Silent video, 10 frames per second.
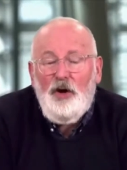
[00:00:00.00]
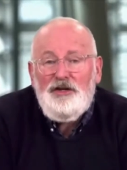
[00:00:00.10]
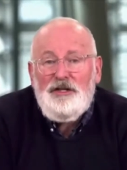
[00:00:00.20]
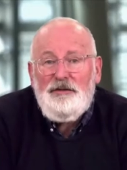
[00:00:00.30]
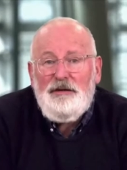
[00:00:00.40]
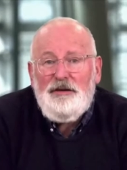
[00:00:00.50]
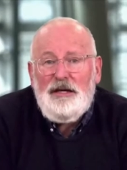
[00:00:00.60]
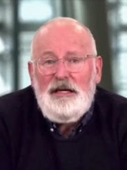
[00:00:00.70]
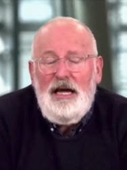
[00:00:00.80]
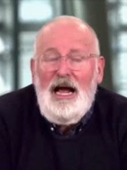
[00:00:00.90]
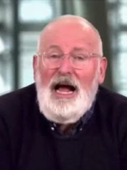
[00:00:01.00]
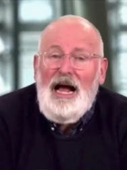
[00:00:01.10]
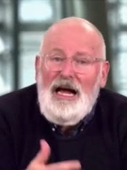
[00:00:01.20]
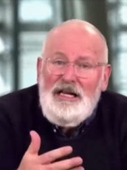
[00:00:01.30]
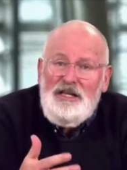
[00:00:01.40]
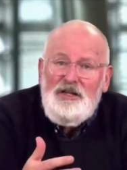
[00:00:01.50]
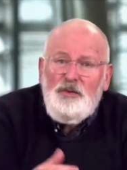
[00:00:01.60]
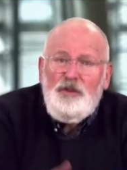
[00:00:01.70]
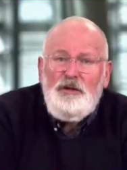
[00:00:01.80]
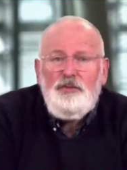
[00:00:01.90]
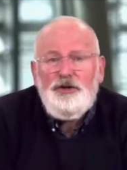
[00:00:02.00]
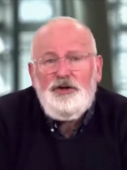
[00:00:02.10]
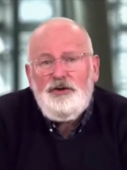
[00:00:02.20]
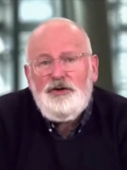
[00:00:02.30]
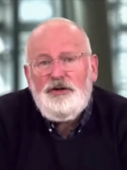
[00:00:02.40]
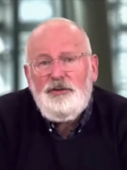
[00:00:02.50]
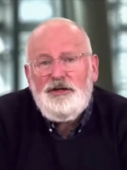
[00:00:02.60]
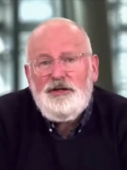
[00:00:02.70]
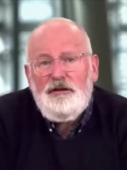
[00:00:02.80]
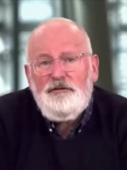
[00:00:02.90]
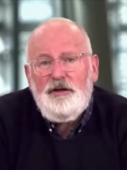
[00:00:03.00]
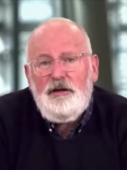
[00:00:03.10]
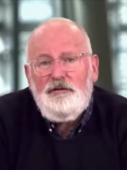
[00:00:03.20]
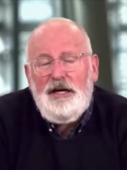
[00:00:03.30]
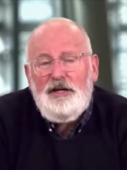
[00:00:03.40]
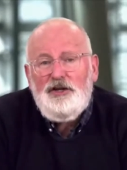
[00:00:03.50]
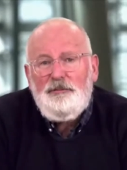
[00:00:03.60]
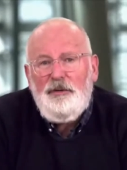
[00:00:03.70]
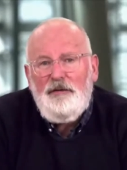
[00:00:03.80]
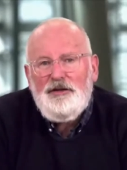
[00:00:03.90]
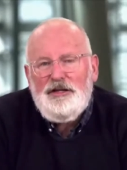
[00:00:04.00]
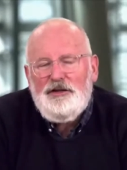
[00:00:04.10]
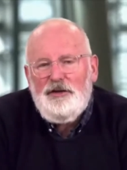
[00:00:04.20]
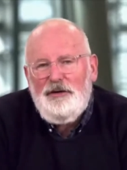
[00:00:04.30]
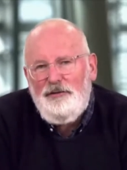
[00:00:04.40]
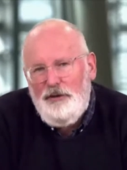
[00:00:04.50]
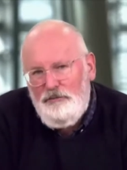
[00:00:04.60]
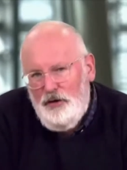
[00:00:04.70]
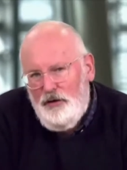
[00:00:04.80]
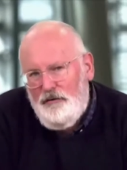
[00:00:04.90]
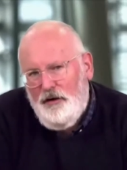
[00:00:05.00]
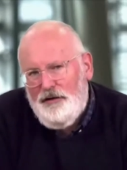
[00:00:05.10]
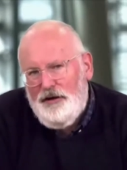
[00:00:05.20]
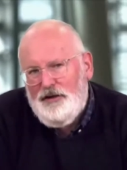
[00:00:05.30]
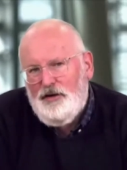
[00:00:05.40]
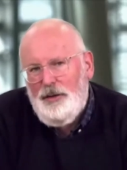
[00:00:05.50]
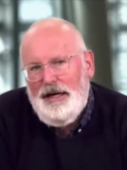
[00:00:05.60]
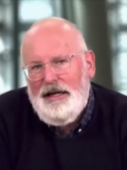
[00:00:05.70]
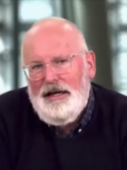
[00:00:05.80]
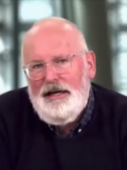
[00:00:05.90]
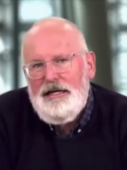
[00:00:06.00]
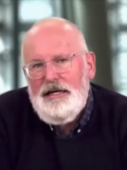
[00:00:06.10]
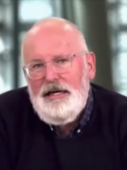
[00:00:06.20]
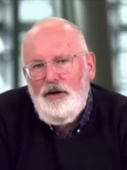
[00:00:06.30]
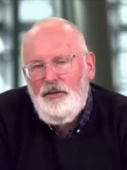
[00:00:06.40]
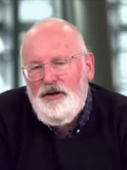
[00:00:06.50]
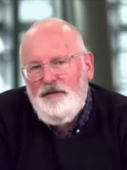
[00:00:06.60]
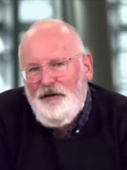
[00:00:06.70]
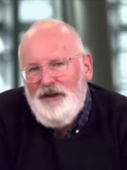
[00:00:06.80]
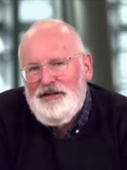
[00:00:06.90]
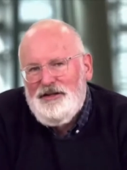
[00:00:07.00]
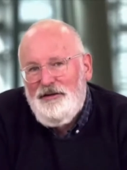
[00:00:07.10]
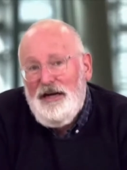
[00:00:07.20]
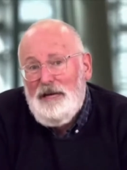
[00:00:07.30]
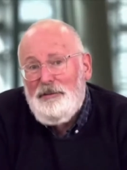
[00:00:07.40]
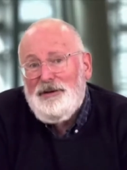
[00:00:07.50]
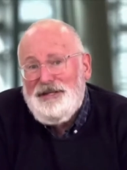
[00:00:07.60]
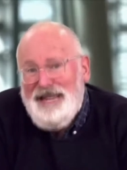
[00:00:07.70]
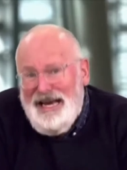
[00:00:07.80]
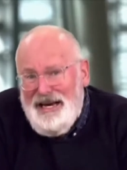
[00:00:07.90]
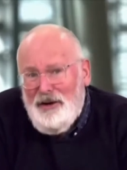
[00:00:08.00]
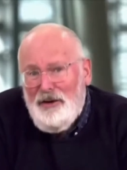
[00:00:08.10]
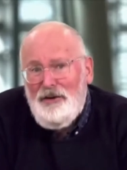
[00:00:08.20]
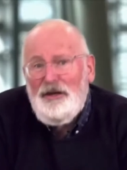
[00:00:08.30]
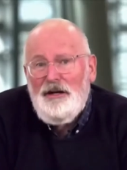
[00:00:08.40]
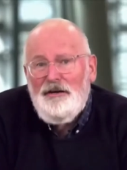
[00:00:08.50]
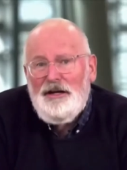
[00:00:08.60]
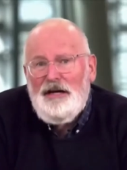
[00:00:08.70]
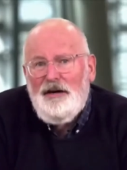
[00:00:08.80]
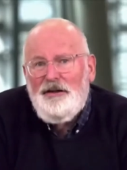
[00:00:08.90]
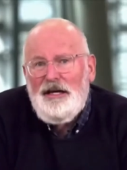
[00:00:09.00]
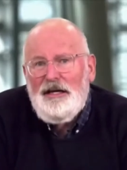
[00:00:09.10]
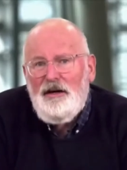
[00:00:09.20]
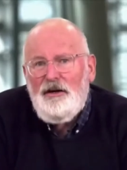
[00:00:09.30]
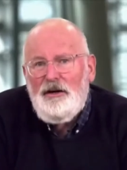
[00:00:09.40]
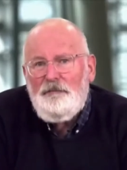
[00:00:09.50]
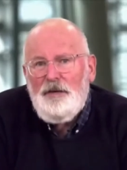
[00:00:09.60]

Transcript: quality of living, and will reduce the risk of energy poverty. So if we move on this quickly with the funds available now, then I think